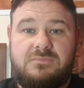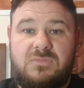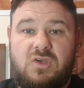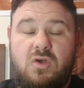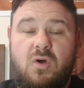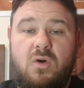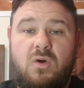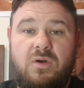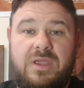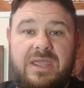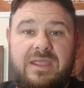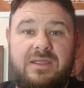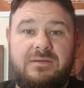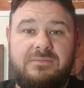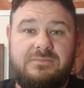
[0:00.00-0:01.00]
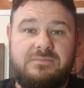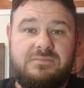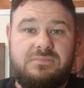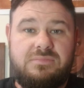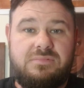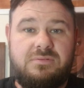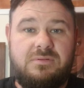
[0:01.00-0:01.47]
Corky,
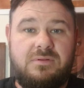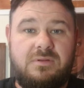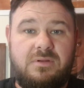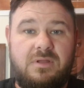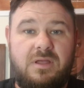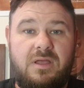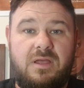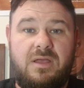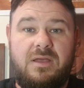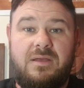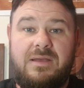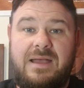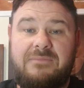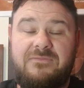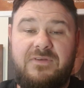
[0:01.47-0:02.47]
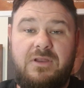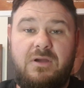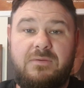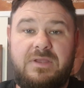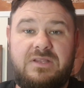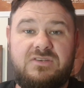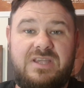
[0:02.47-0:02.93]
Anthony
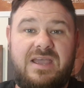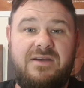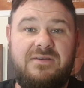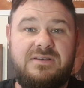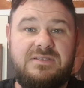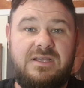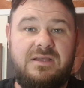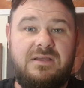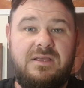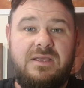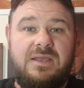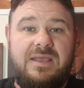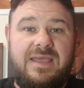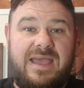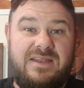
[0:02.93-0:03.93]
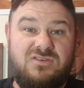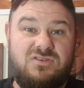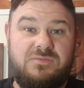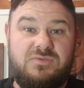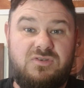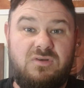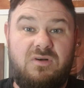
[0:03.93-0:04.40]
Hopkins' character, ends
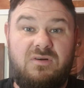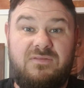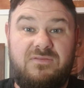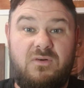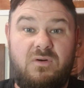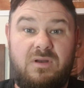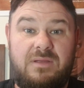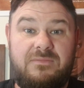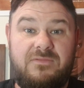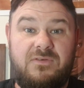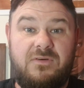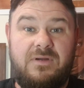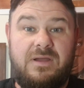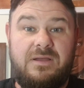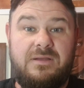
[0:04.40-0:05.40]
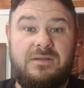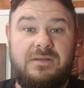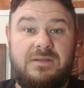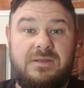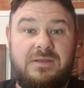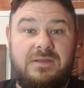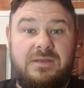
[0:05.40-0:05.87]
up sort of falling for her.
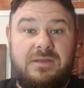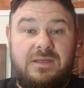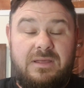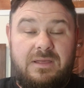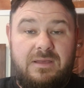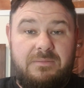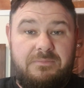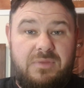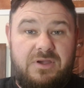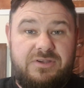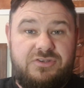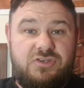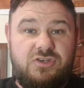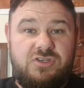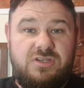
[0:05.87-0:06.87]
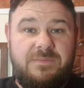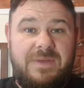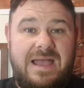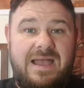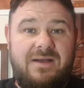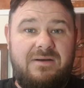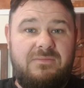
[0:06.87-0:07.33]
But it's just
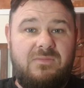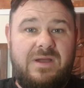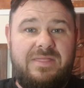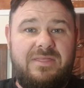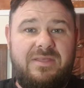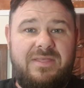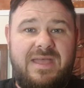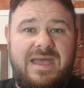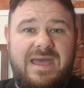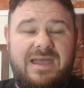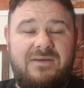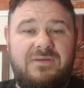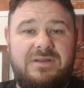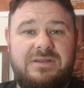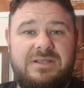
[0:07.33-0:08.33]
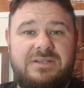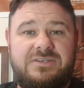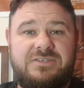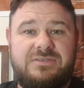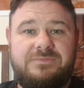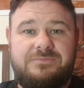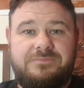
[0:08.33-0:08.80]
about when they're there in
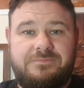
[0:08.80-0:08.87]
this